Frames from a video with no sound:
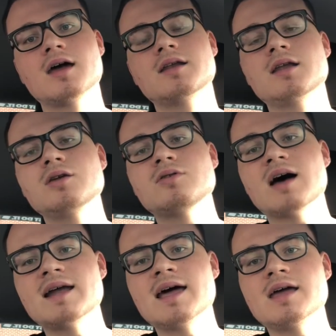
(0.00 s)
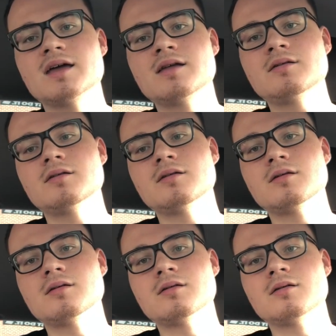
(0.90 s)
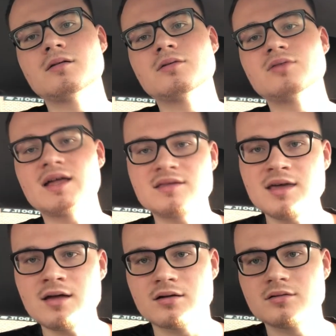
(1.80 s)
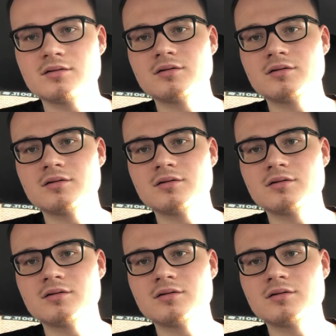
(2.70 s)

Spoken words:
And then you tie that in to that sale.